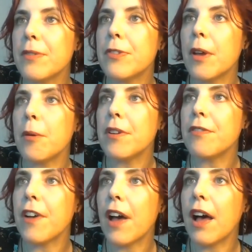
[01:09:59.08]
So
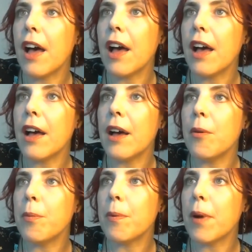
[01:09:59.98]
we've,
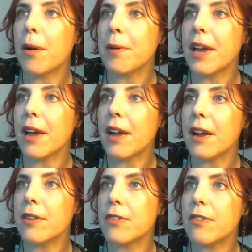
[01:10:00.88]
where are we
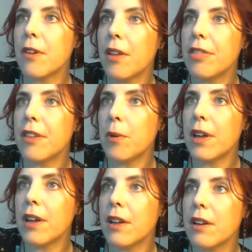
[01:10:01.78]
going? So I think
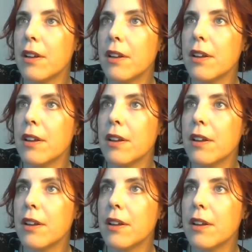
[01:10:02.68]
we're